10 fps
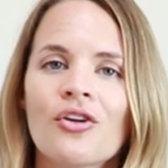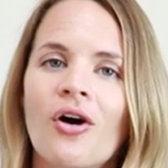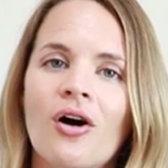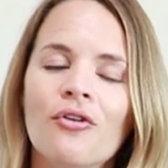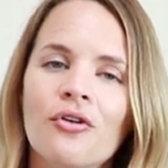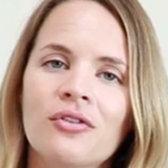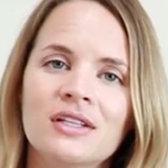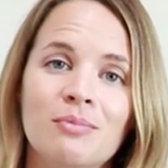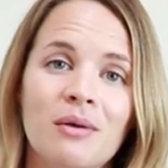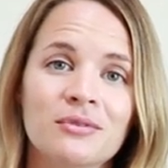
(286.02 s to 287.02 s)
Now, although
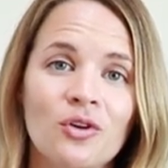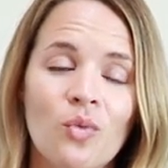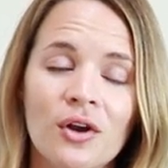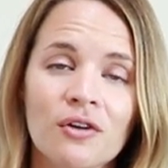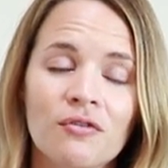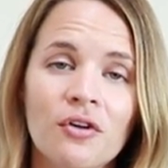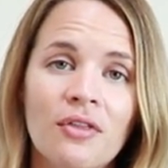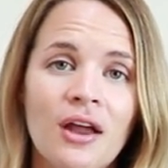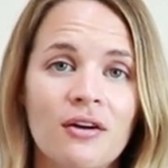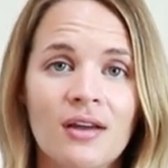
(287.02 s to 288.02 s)
these pumps are wonderful,
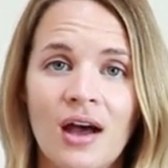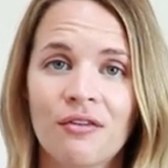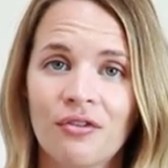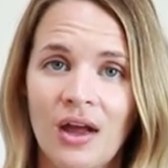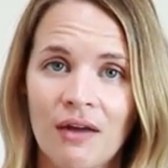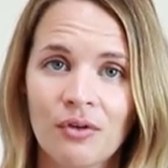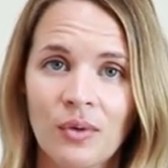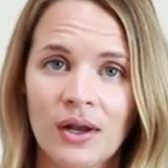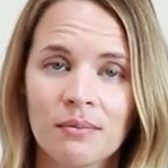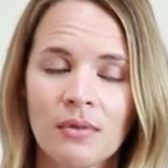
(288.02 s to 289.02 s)
they are not for
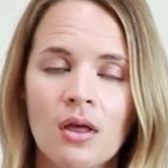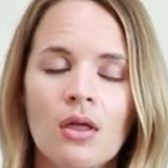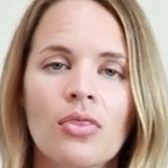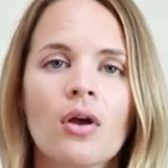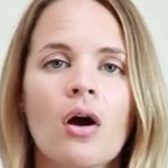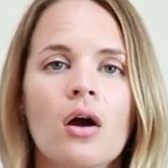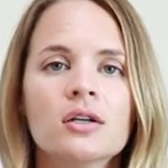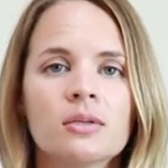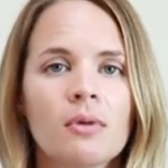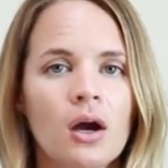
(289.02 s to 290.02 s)
everyone. There are
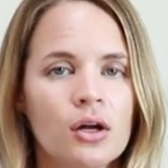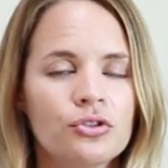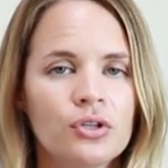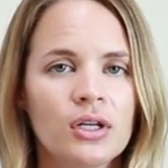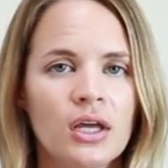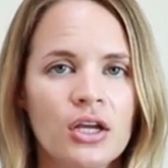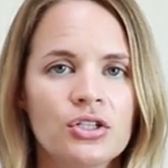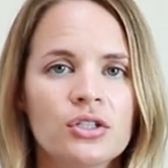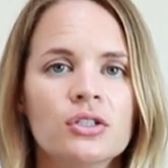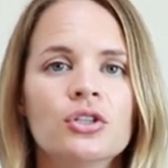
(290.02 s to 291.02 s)
some
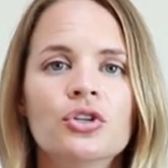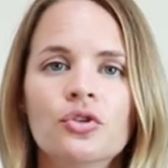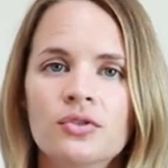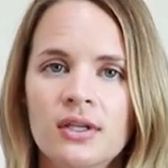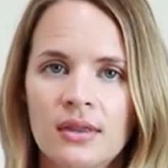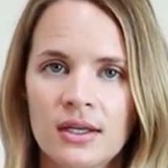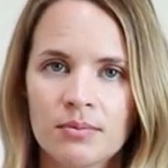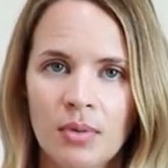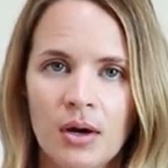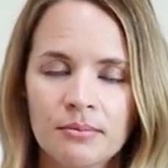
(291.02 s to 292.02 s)
contraindications to using these
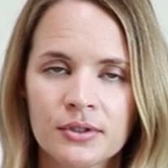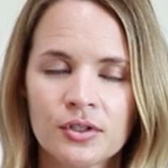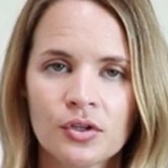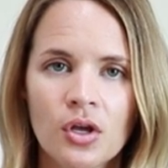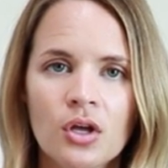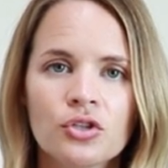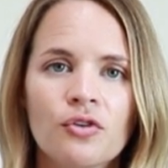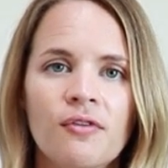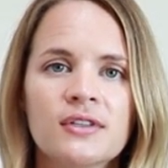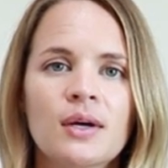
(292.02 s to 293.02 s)
pumps. So
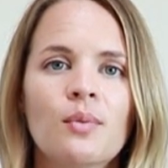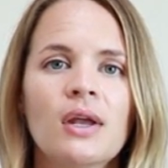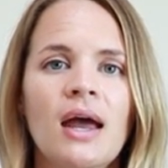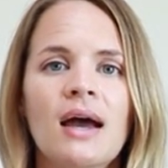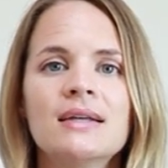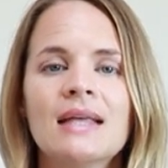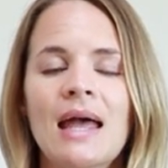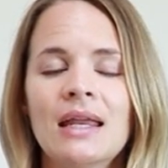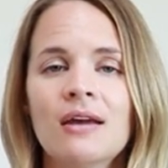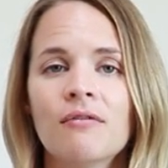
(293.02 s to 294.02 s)
if someone has
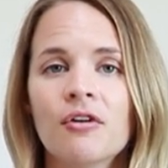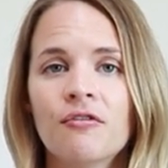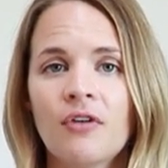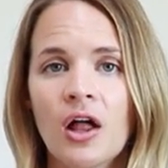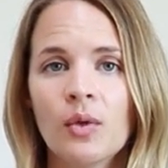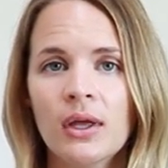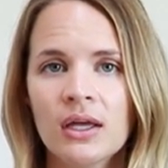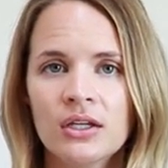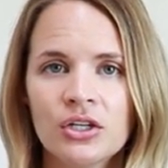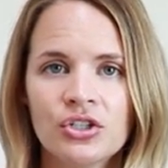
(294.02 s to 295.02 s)
any of the following
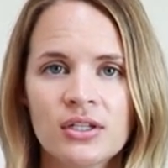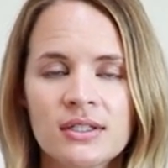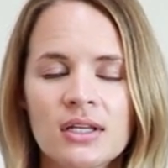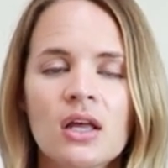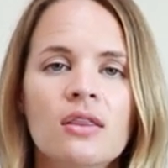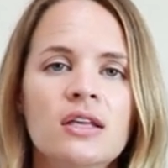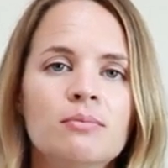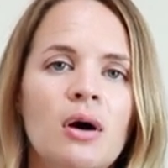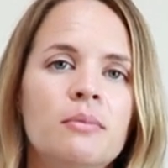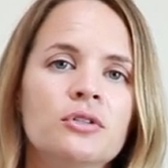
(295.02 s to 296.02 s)
conditions, these
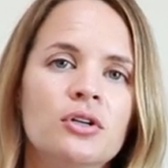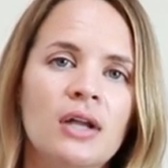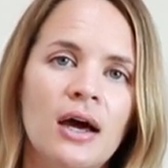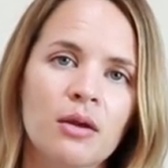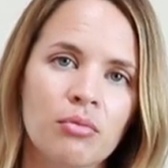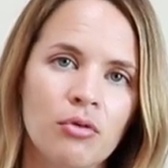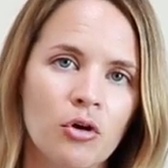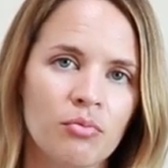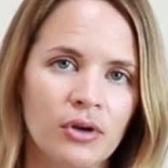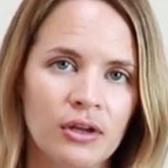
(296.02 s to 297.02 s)
pumps are not
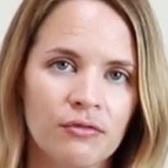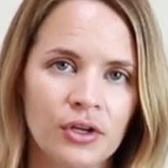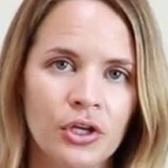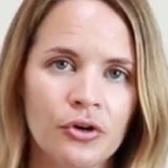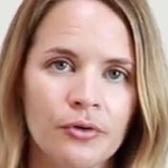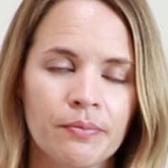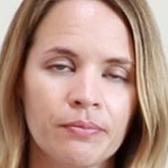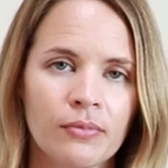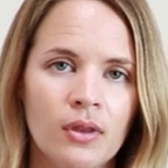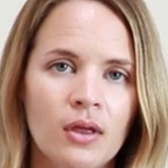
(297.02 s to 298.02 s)
appropriate for you.
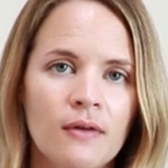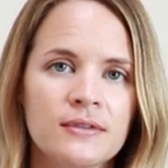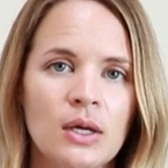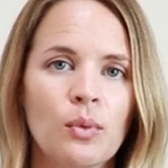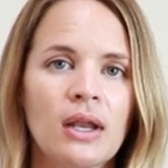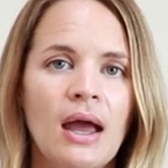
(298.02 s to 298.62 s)
someone